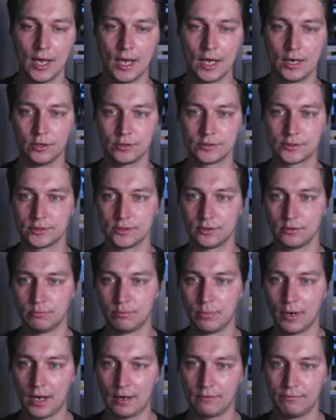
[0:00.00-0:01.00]
And also
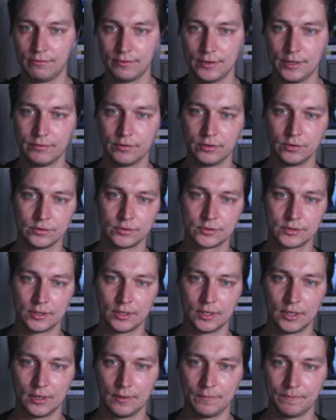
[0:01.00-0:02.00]
buff, if you use
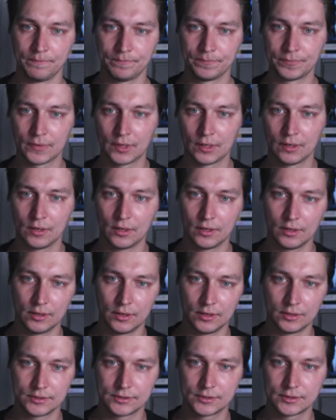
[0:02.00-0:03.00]

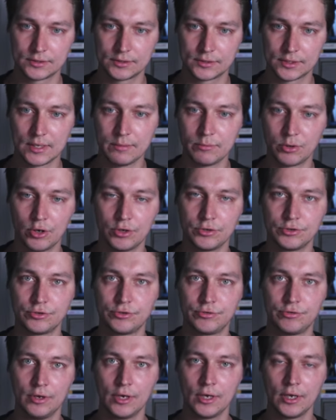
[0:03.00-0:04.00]
schema
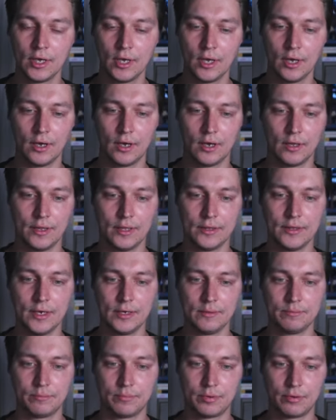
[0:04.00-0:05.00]
registry that
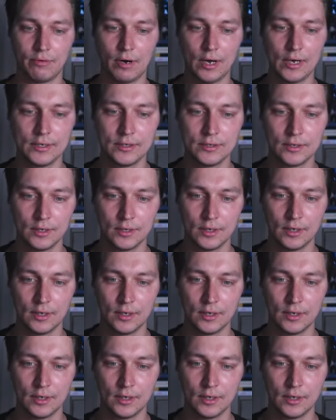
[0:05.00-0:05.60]
they provide,